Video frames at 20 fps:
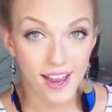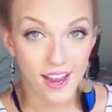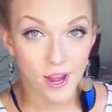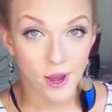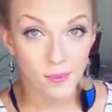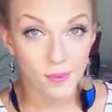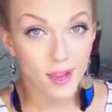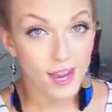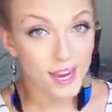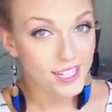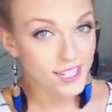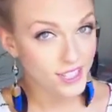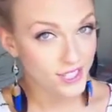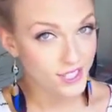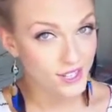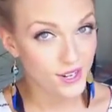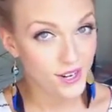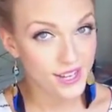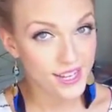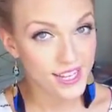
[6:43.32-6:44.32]
I hope you guys
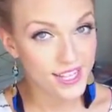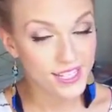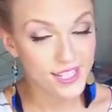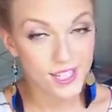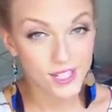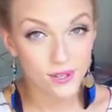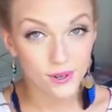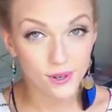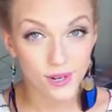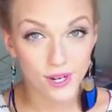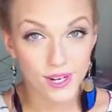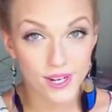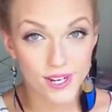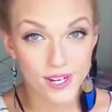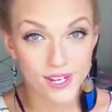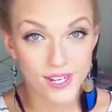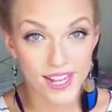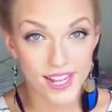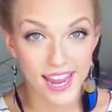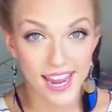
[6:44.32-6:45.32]
enjoyed this
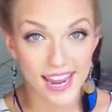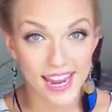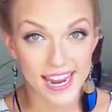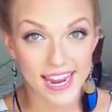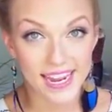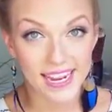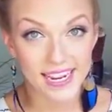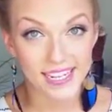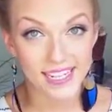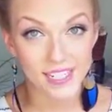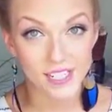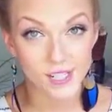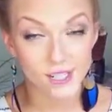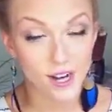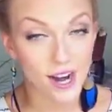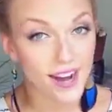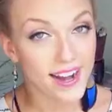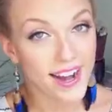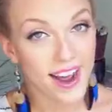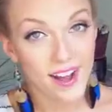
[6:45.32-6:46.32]
tutorial and
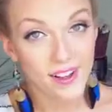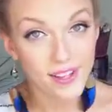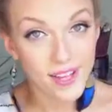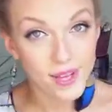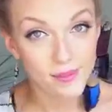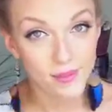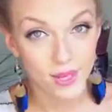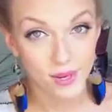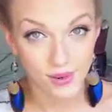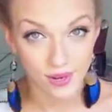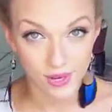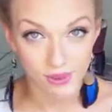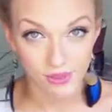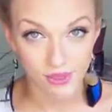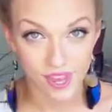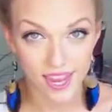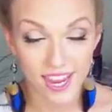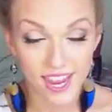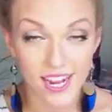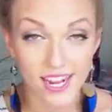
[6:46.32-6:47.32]
try it out. Let me know what
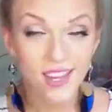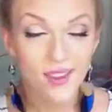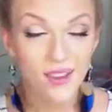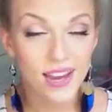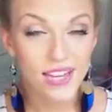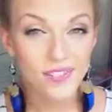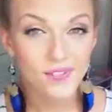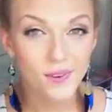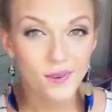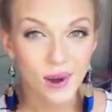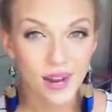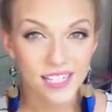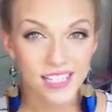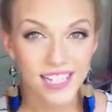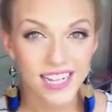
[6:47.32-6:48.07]
you think. Thank you guys for